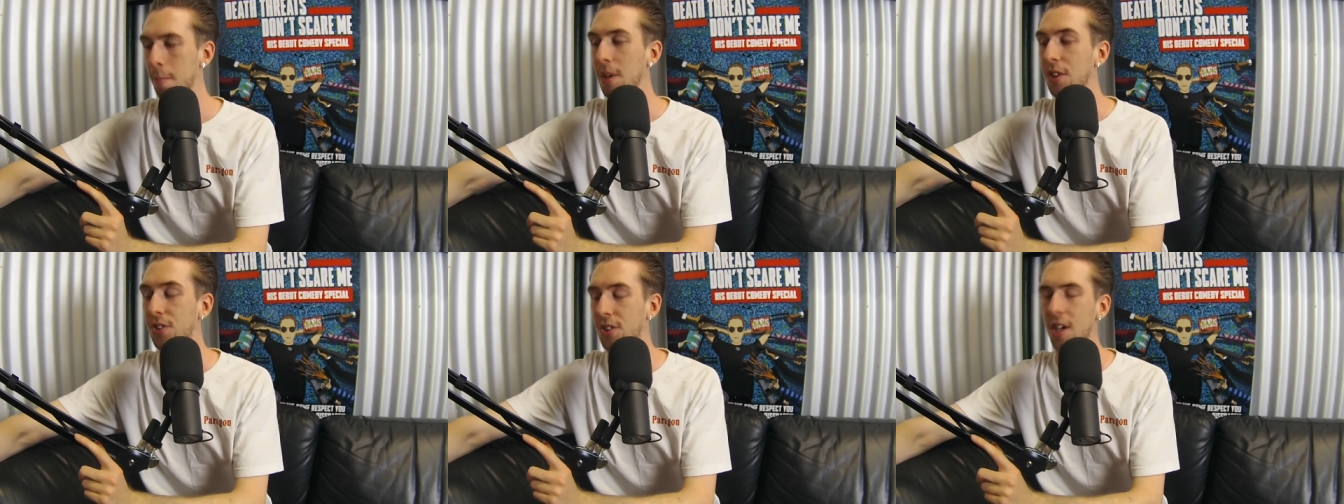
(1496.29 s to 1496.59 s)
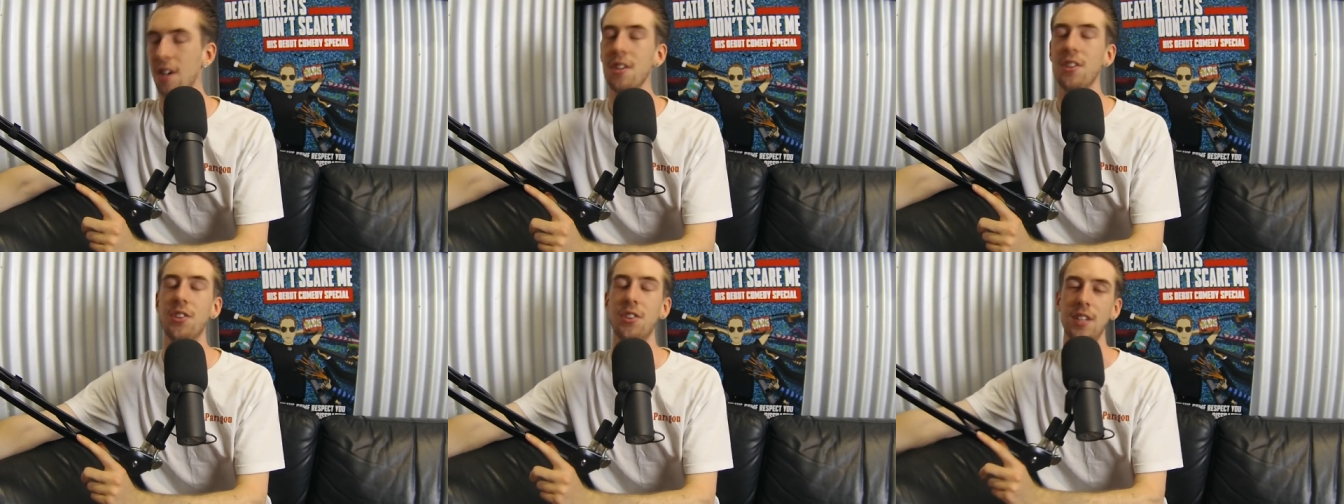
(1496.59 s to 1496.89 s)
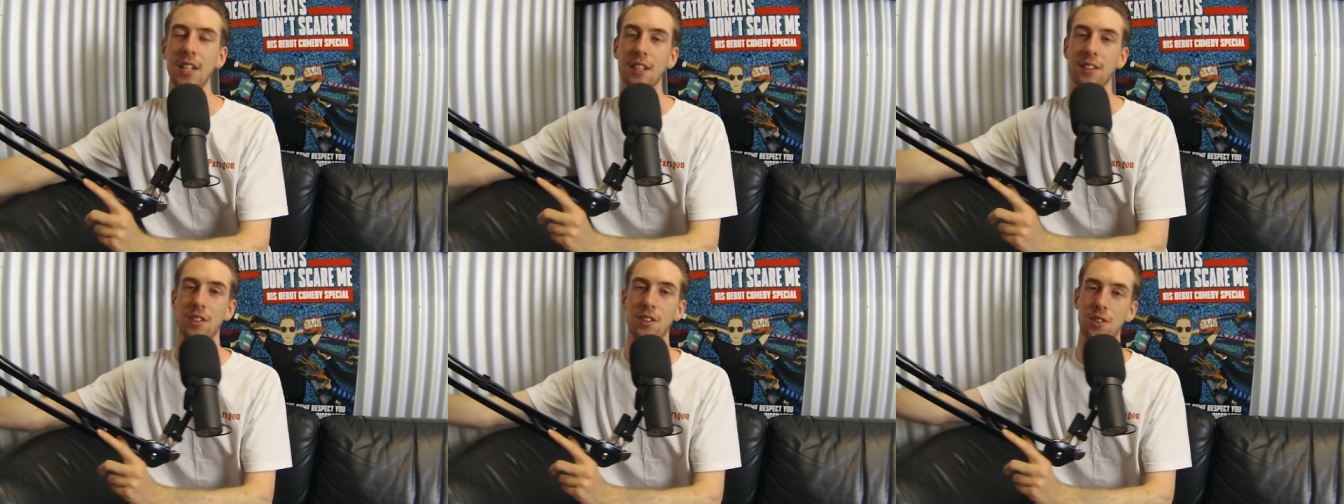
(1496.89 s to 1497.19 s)
but don't
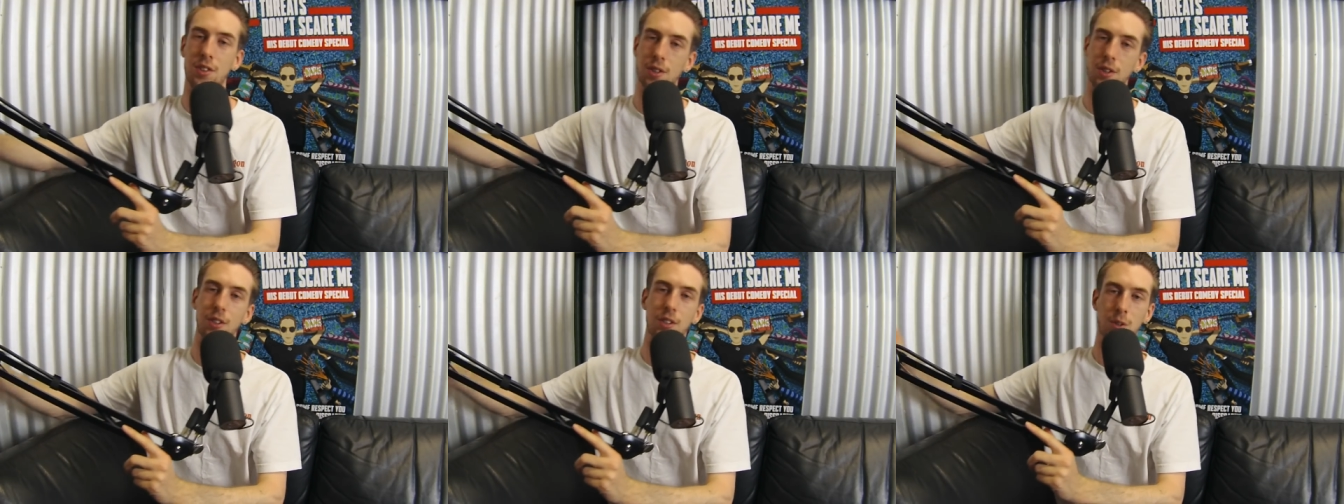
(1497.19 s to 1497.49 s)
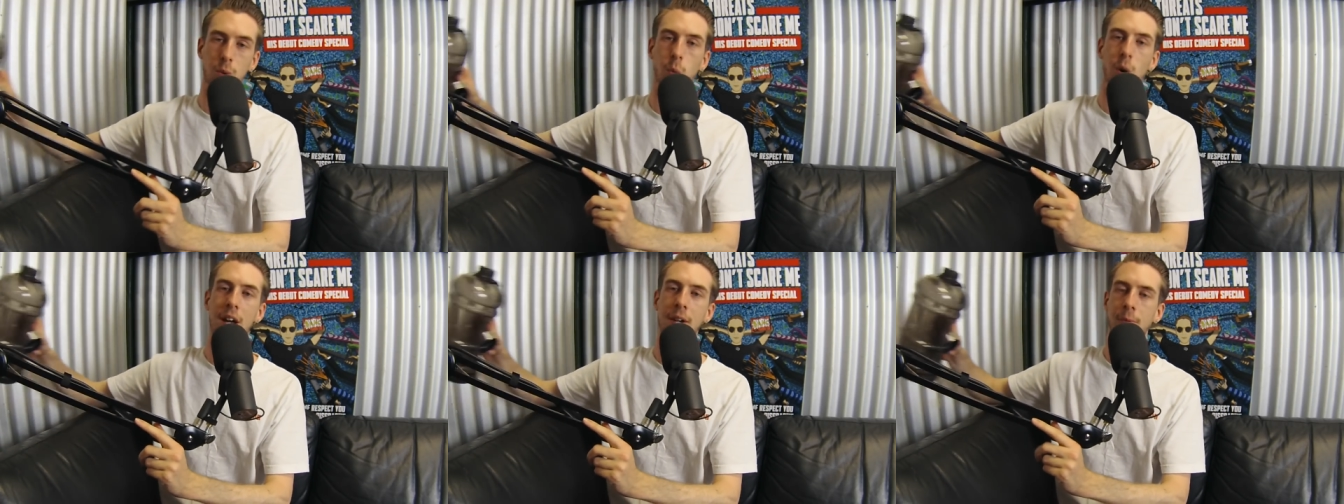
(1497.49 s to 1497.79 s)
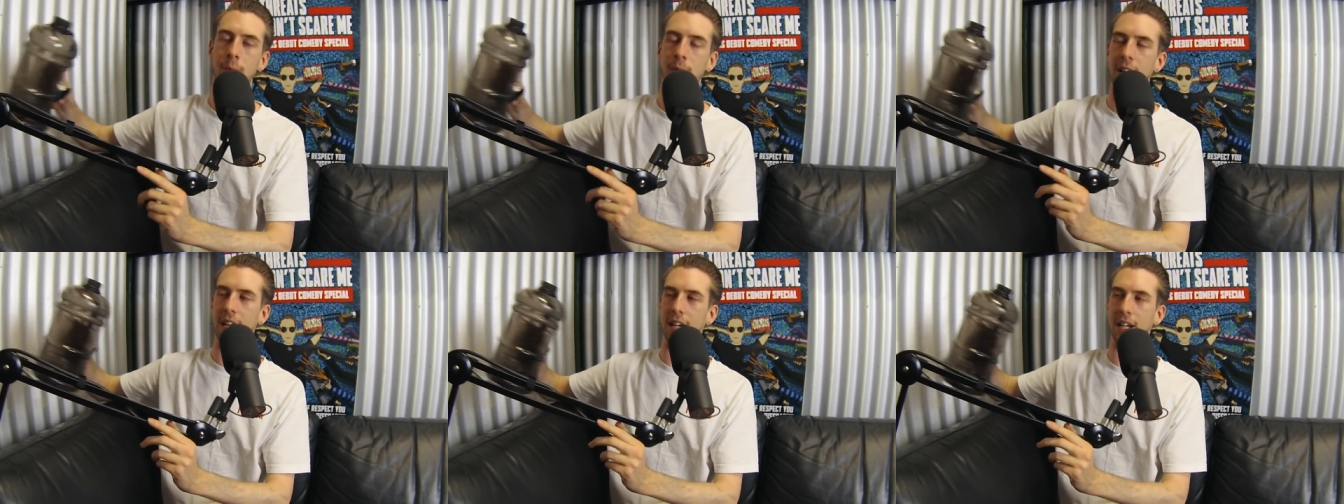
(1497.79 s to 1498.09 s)
stick to, to
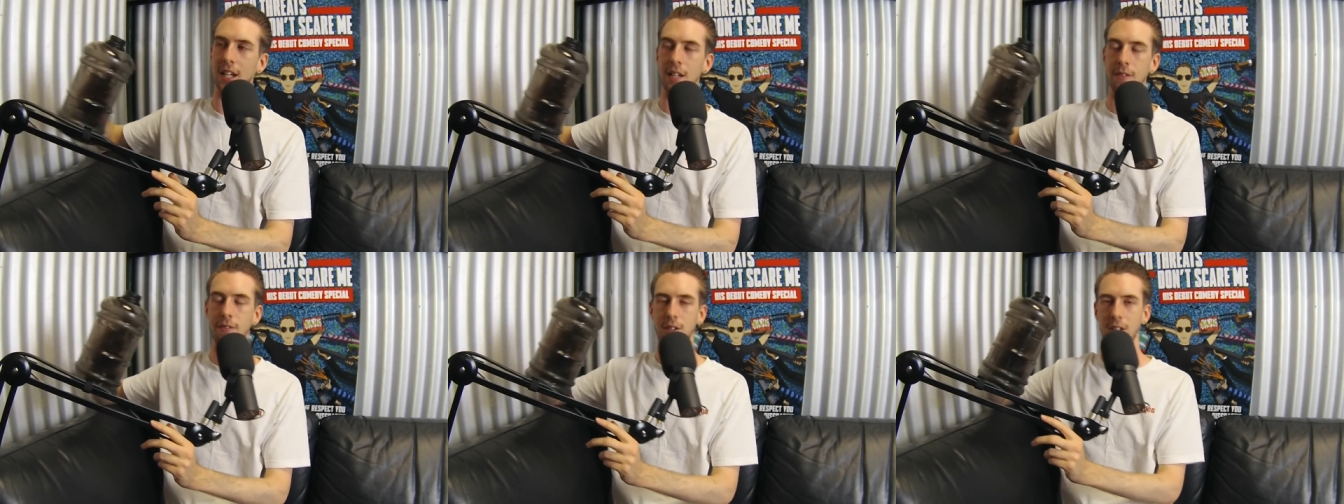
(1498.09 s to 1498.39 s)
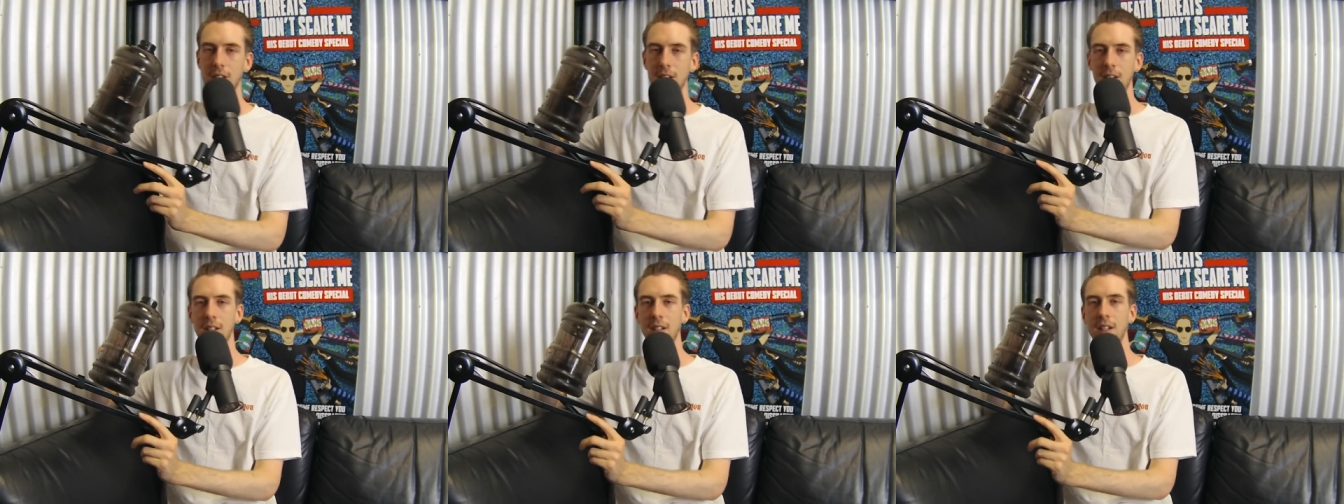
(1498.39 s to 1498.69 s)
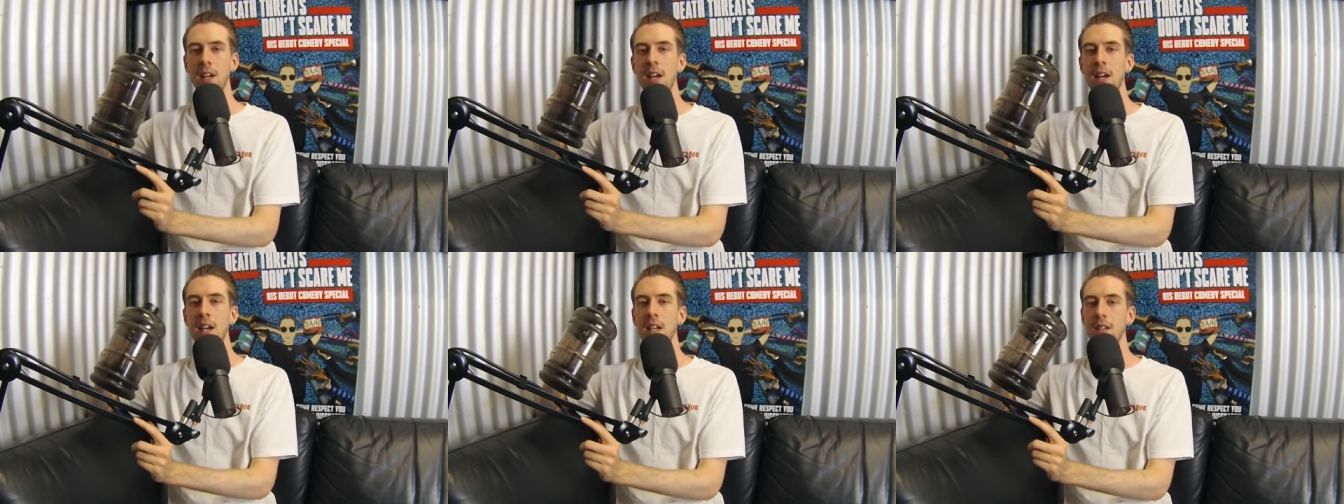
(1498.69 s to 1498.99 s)
one ring if you can
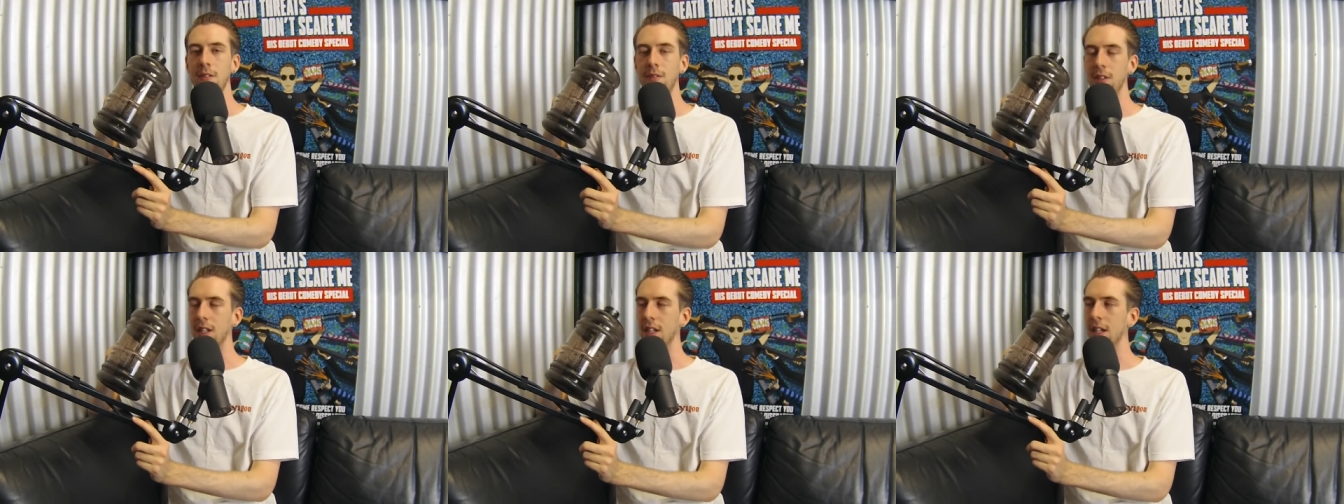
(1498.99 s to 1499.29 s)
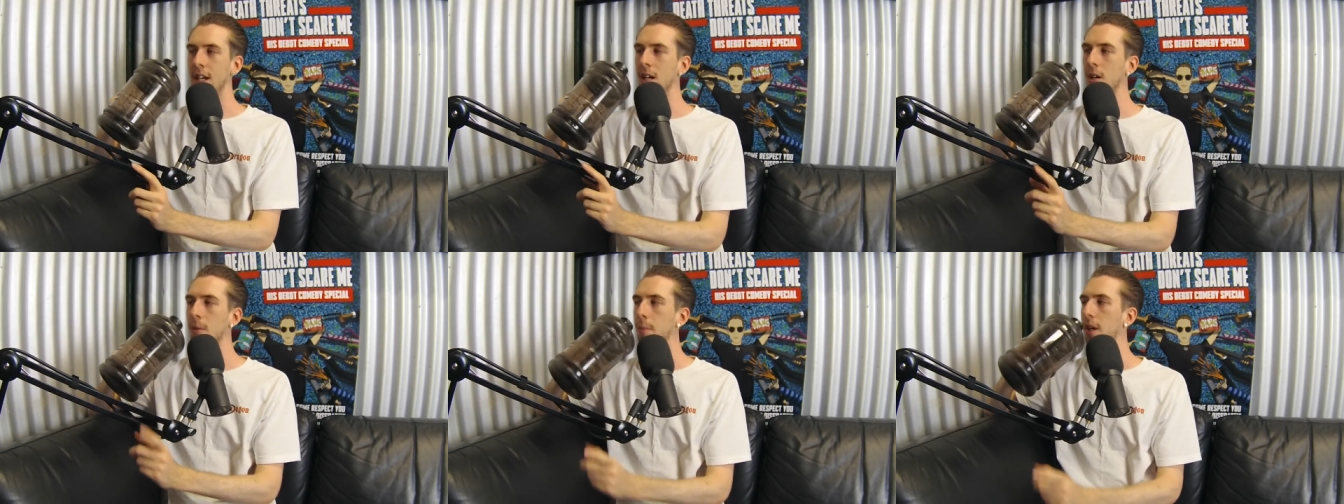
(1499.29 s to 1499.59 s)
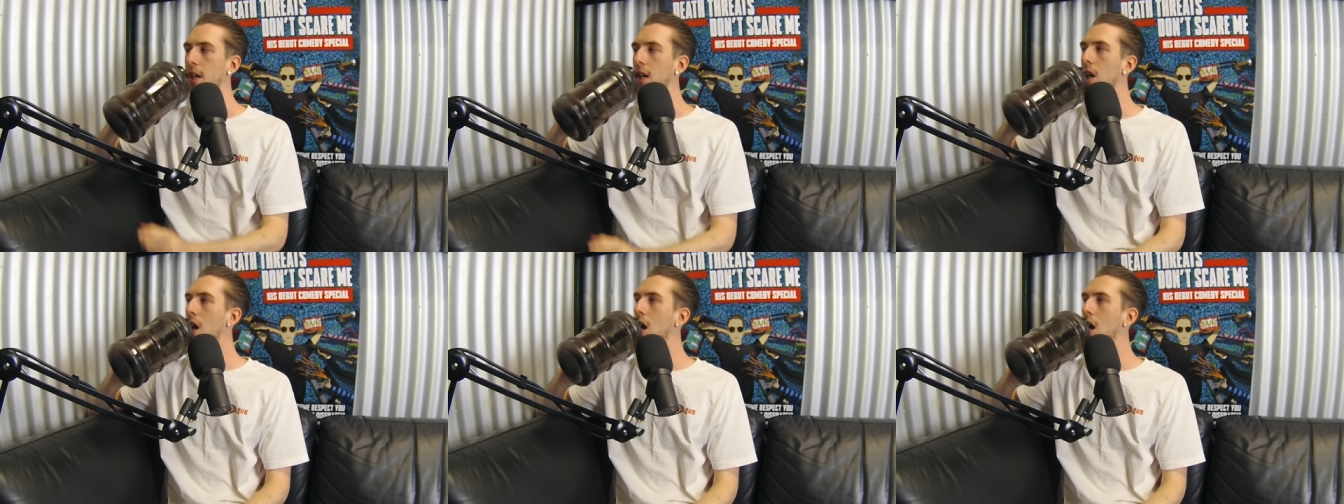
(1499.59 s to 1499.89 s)
if you can help it.